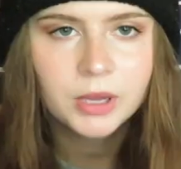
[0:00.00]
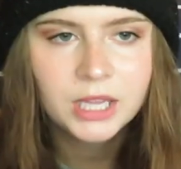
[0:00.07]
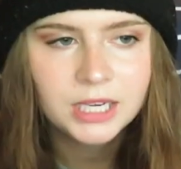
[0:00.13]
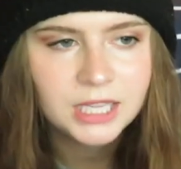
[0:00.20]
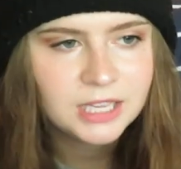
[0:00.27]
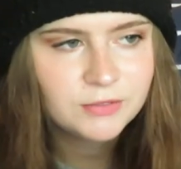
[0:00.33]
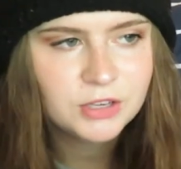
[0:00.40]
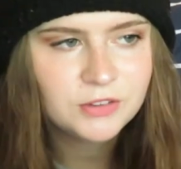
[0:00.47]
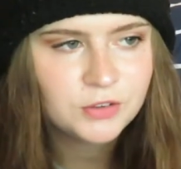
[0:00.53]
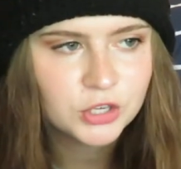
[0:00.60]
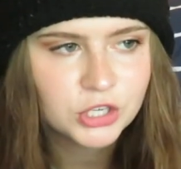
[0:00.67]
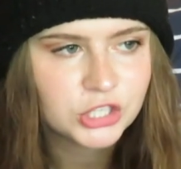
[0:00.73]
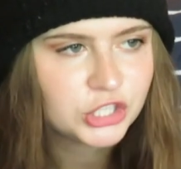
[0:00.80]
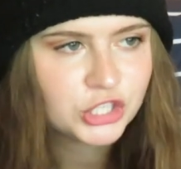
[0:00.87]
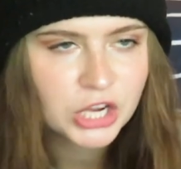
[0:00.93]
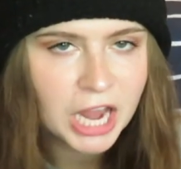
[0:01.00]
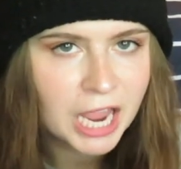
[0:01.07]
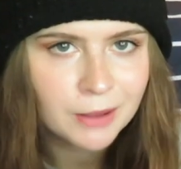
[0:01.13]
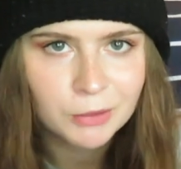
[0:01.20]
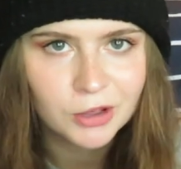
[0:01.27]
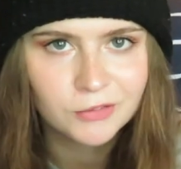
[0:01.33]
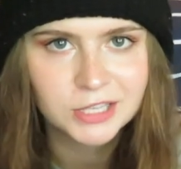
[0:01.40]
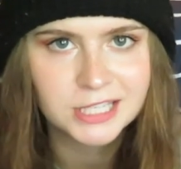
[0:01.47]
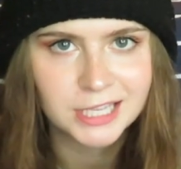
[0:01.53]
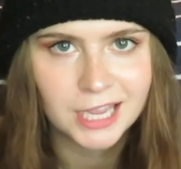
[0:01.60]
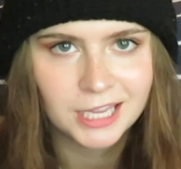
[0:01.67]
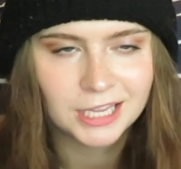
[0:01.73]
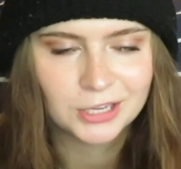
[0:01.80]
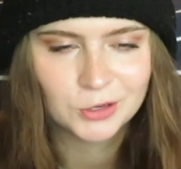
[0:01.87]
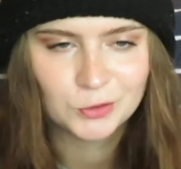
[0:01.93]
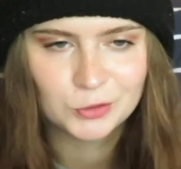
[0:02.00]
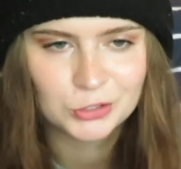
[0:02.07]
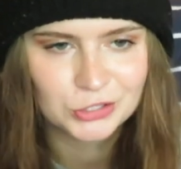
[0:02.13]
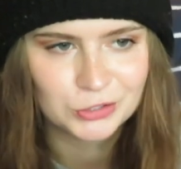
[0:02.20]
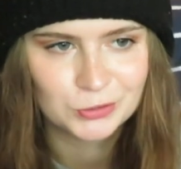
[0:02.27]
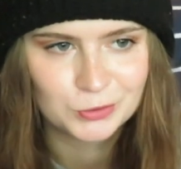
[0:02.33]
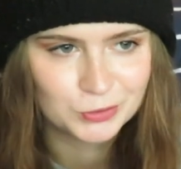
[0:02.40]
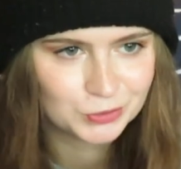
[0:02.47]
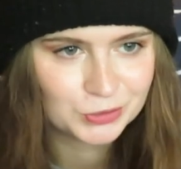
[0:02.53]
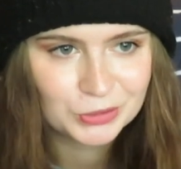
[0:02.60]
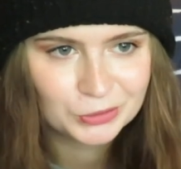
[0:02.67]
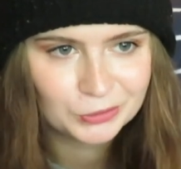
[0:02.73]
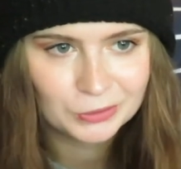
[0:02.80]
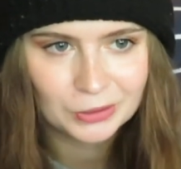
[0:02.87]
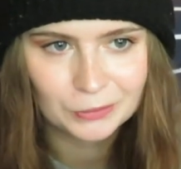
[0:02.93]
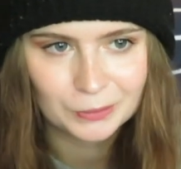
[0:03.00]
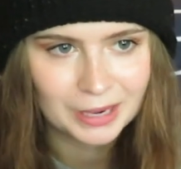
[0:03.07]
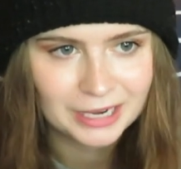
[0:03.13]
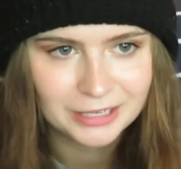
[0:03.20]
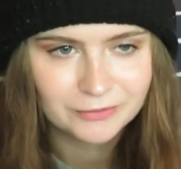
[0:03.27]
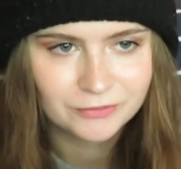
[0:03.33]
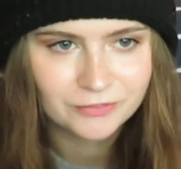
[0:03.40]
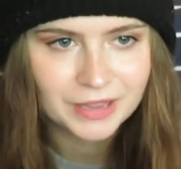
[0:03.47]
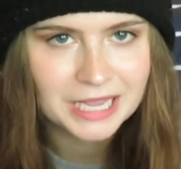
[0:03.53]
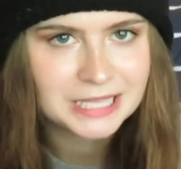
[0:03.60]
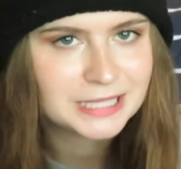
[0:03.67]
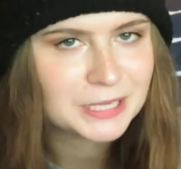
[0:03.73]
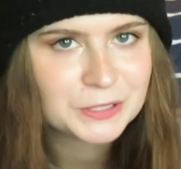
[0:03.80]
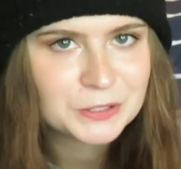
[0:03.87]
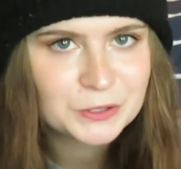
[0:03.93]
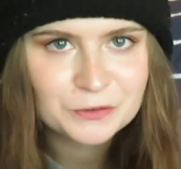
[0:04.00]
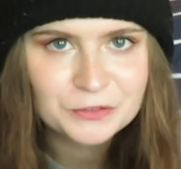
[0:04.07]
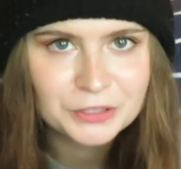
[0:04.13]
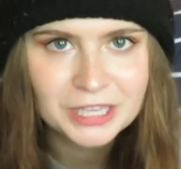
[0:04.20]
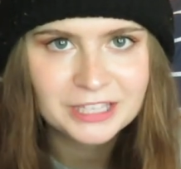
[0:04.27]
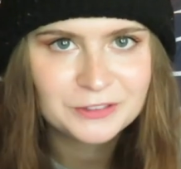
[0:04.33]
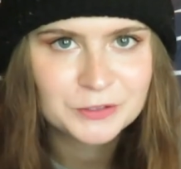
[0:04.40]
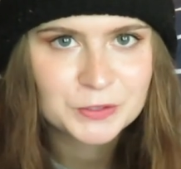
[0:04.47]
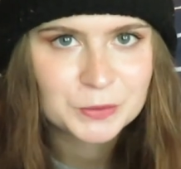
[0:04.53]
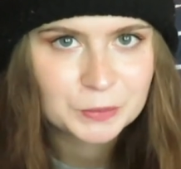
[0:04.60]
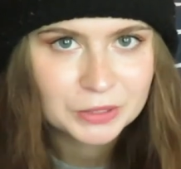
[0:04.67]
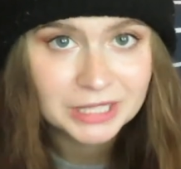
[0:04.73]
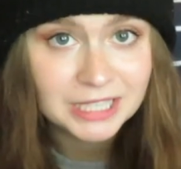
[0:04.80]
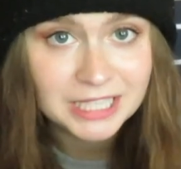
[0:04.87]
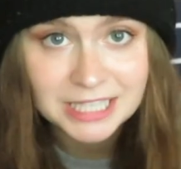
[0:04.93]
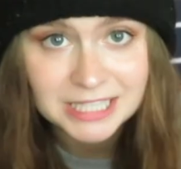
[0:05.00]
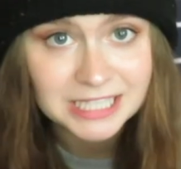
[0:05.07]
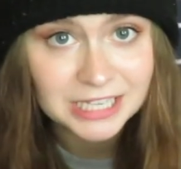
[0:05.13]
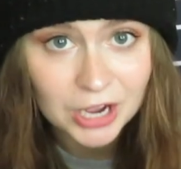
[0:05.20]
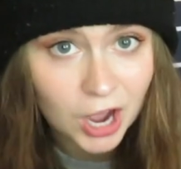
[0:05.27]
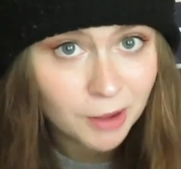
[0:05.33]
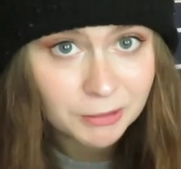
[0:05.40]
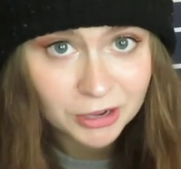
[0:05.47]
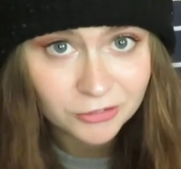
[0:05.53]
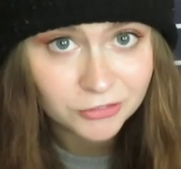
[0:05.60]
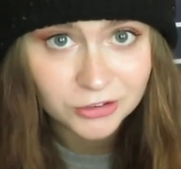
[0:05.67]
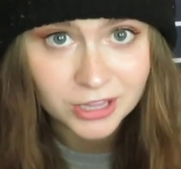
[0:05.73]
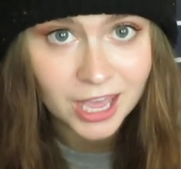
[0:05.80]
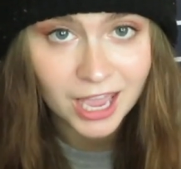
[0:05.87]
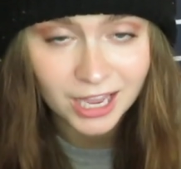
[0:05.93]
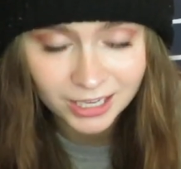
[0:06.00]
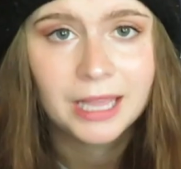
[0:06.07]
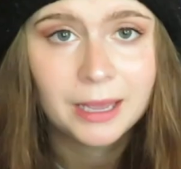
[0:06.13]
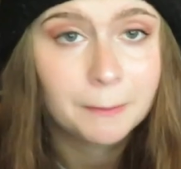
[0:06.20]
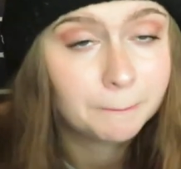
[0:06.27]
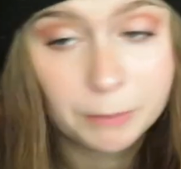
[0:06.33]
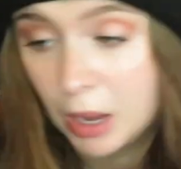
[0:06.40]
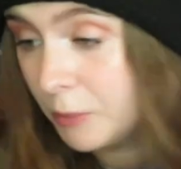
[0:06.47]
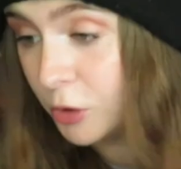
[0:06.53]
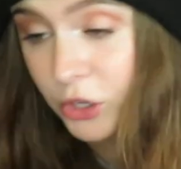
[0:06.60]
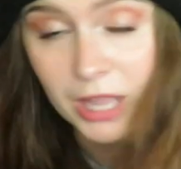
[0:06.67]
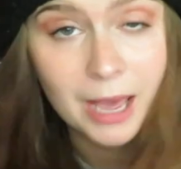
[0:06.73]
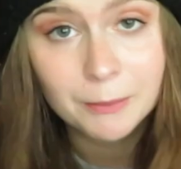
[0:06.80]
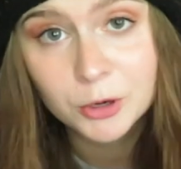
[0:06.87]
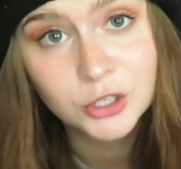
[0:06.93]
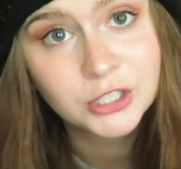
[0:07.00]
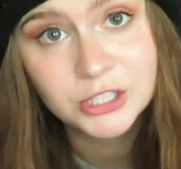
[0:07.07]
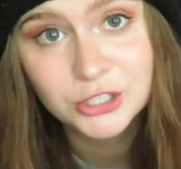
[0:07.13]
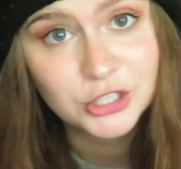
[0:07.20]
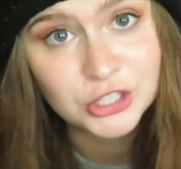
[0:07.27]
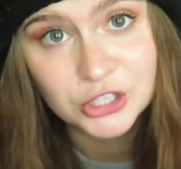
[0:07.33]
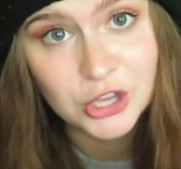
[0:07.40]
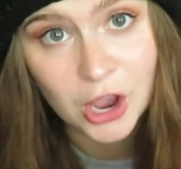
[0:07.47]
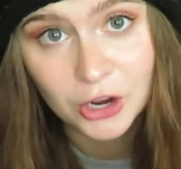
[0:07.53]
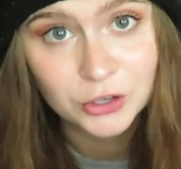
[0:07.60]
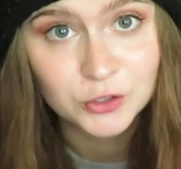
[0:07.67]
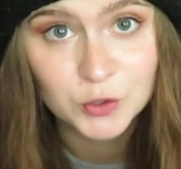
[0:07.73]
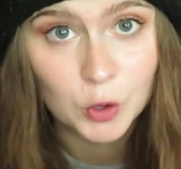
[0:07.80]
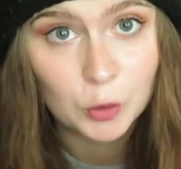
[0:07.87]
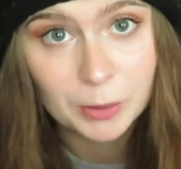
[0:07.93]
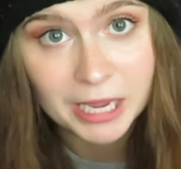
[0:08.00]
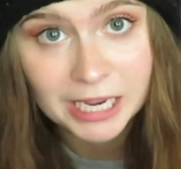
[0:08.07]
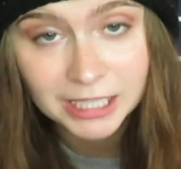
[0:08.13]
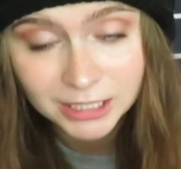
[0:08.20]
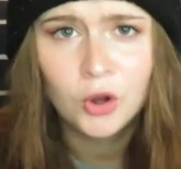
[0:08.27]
But even if you're a sham of a psychic who just drew a random face, I still feel like there's a really easy cop-out for that. Like, bummer, that person's just not your soulmate.